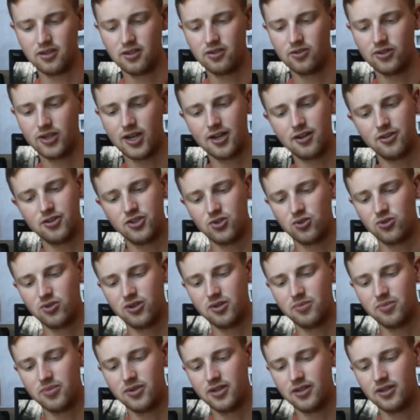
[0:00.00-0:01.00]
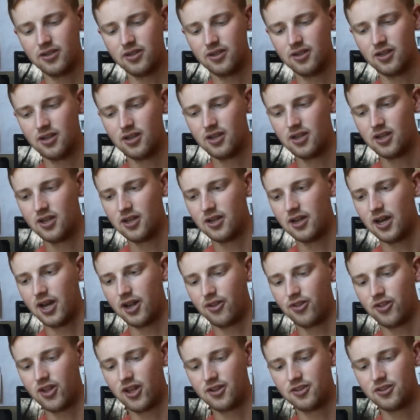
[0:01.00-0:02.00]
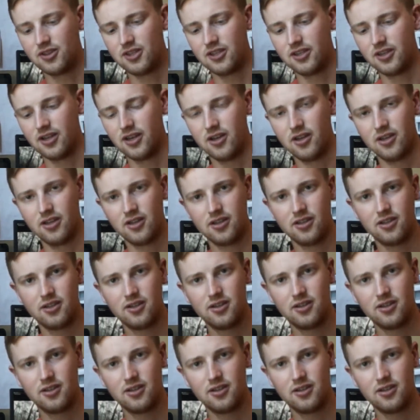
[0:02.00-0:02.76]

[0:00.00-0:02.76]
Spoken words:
well not enjoyed, but I thought the